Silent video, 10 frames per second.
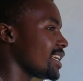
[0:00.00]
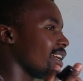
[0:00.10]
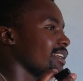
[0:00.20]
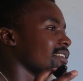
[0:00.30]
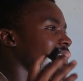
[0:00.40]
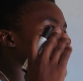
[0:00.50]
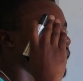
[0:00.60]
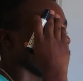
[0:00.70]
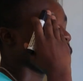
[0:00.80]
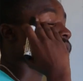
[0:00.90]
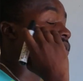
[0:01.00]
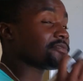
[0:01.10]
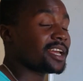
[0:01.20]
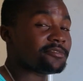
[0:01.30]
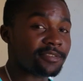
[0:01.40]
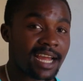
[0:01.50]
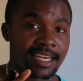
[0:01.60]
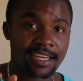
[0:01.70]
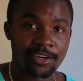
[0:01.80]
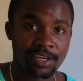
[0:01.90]
say we have a
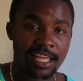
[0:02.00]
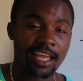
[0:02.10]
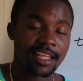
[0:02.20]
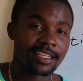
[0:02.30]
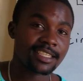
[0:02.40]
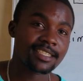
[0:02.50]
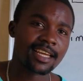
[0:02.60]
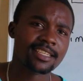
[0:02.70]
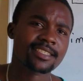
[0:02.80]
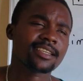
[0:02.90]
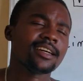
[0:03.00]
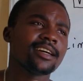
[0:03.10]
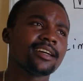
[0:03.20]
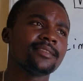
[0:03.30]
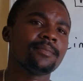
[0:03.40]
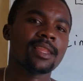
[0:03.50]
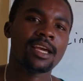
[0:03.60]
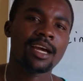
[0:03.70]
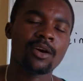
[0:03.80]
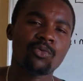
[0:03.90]
funder, okay? He says,
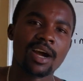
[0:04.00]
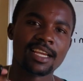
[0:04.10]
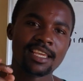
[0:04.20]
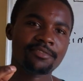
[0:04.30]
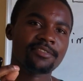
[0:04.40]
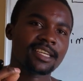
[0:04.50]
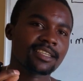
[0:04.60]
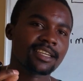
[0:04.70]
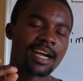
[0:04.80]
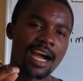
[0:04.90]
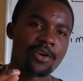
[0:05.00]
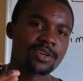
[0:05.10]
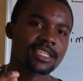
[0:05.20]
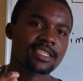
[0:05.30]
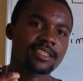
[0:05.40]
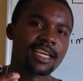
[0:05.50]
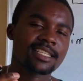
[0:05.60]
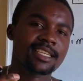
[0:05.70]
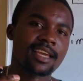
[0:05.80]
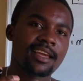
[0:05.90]
we're giving out,
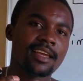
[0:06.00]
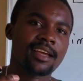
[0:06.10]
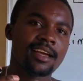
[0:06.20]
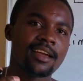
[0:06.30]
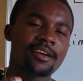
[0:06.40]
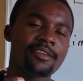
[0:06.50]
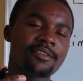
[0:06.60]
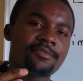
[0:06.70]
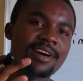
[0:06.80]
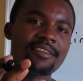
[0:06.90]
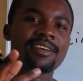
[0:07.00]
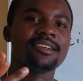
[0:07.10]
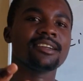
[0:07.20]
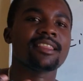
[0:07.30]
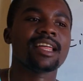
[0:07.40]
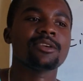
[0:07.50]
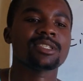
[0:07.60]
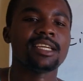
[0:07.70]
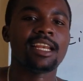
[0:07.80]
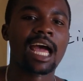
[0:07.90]
let's say,
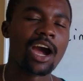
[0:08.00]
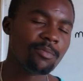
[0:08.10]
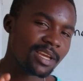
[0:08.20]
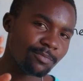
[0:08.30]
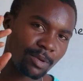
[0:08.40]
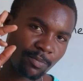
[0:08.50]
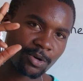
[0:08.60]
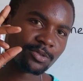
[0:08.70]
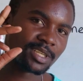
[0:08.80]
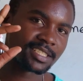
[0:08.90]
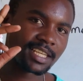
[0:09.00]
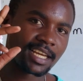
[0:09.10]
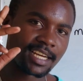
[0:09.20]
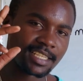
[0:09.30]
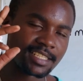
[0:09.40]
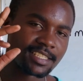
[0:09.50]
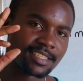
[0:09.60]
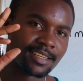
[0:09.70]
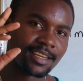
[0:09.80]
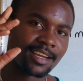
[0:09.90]
500,000. How many people would raise their hands?
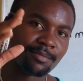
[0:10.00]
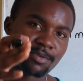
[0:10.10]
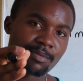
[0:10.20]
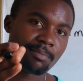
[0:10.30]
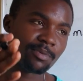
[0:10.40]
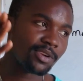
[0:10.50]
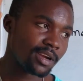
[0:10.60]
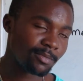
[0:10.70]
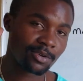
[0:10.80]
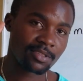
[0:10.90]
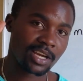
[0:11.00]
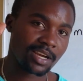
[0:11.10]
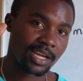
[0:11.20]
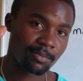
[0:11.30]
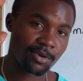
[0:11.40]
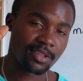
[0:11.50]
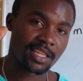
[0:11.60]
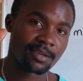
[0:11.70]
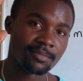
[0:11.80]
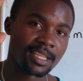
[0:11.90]
Probably among
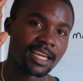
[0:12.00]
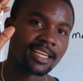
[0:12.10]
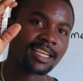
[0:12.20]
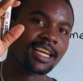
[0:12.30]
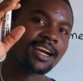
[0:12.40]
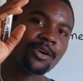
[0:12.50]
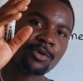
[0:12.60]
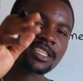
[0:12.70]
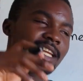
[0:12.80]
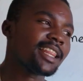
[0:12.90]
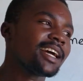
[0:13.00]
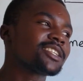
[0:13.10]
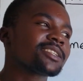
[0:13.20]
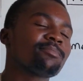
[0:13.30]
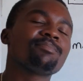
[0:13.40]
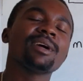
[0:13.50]
them. Then we say that